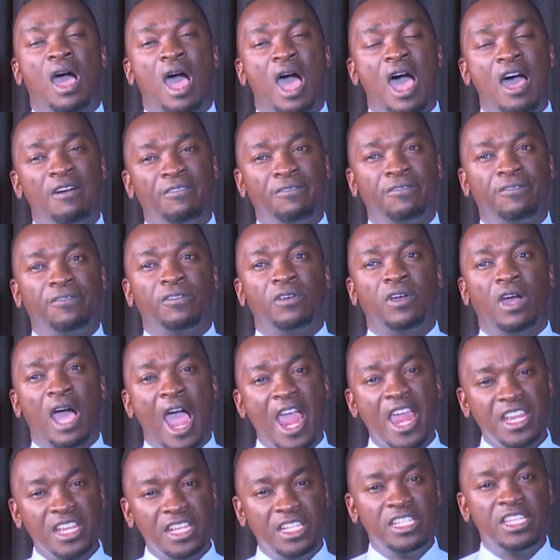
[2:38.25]
have
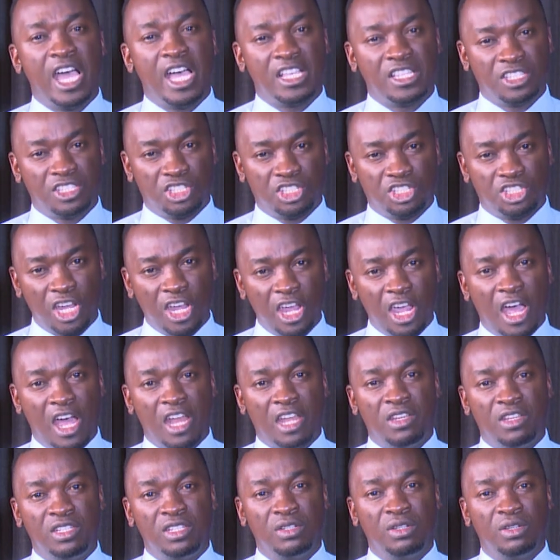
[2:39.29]
ideas
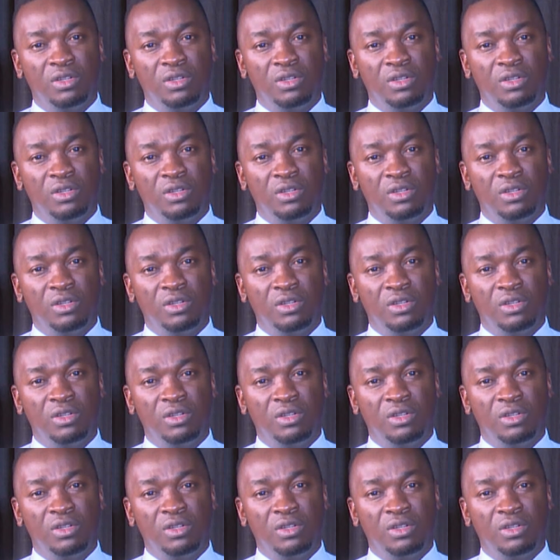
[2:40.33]
shared